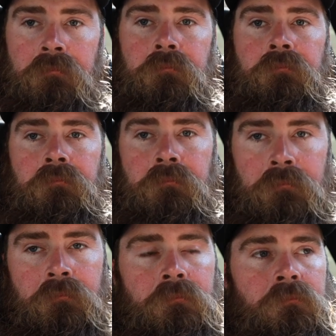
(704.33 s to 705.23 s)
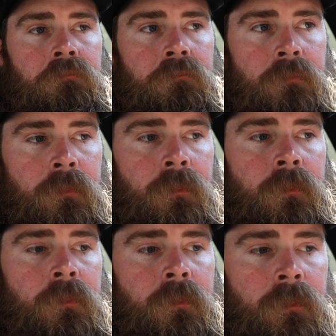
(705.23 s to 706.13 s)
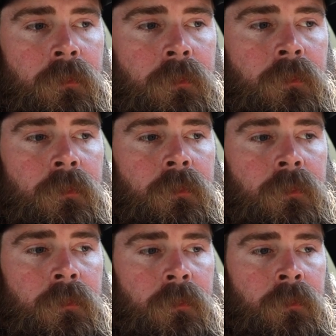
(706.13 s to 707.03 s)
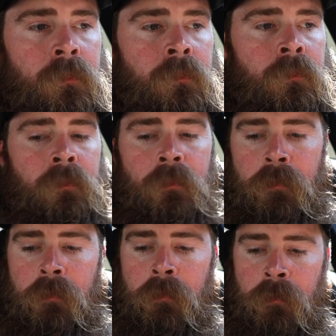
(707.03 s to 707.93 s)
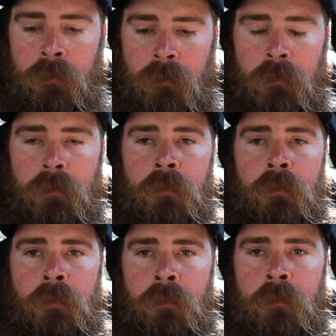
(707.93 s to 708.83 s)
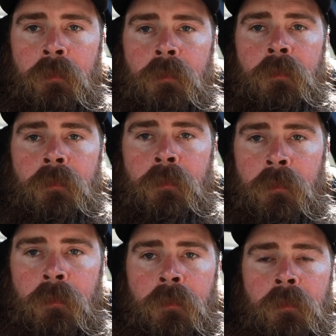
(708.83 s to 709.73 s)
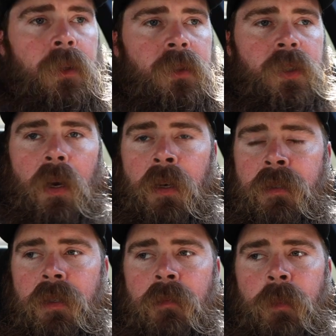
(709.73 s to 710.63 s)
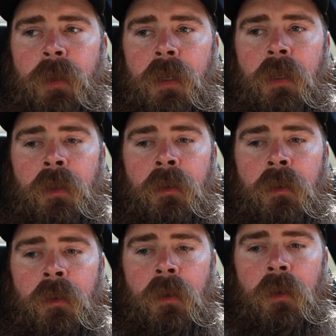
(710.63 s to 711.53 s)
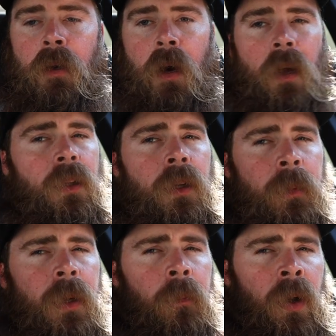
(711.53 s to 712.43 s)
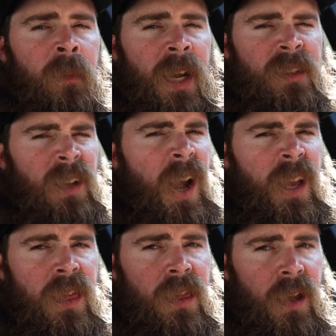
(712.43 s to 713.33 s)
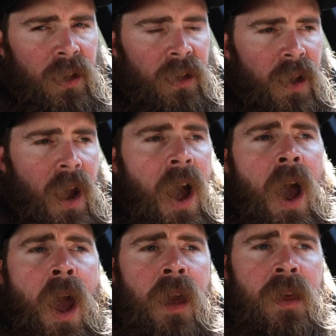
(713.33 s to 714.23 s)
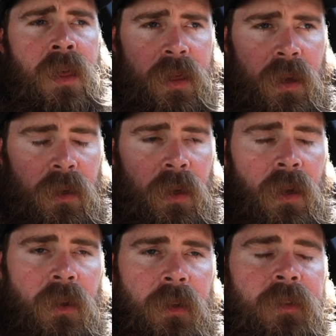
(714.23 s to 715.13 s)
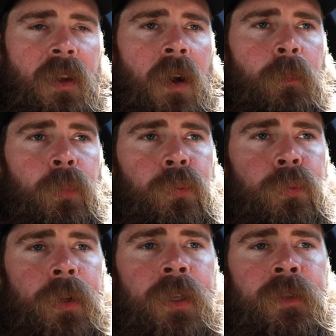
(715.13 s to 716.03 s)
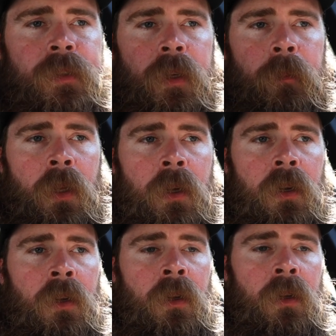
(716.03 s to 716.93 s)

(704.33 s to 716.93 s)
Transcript: Yes, I fell in love with her. All it took was just one kiss. There does seem to be a little bit more bass, I think. I think. They sound pretty similar.